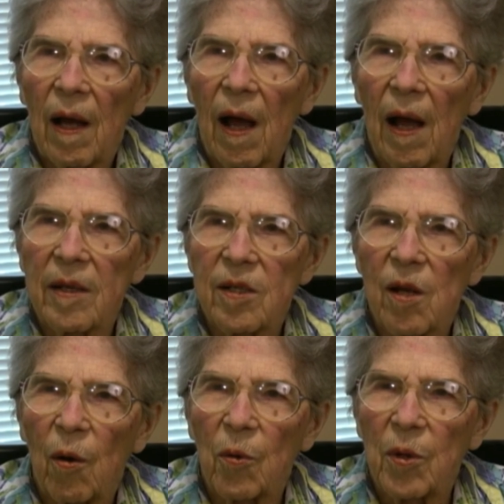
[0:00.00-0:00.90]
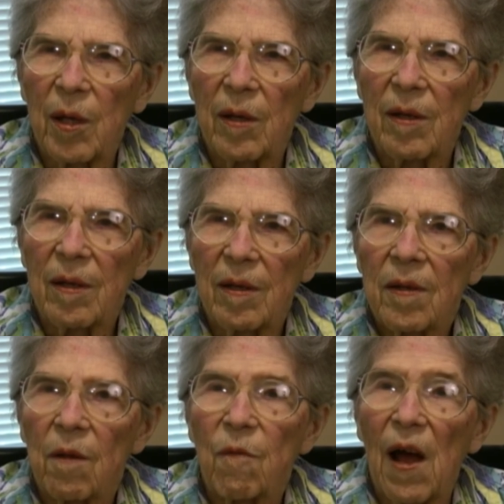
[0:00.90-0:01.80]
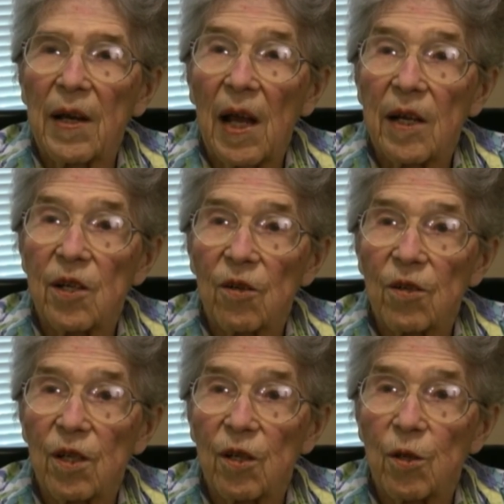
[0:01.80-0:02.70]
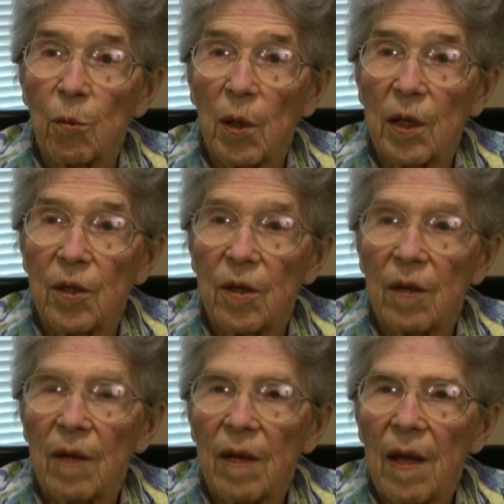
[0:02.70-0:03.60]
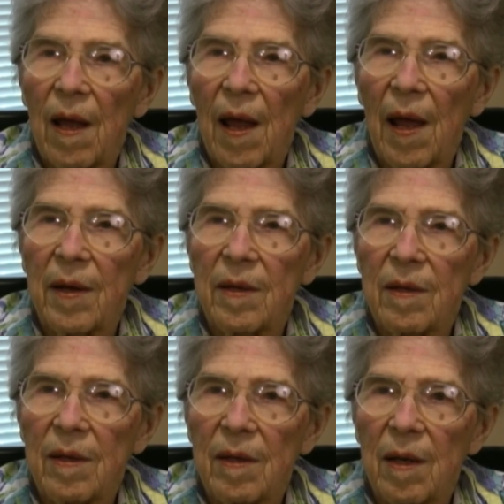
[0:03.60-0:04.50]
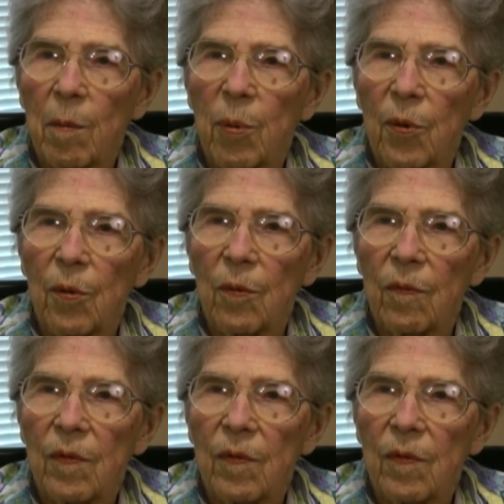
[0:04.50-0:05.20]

I saw that the financial situation had improved.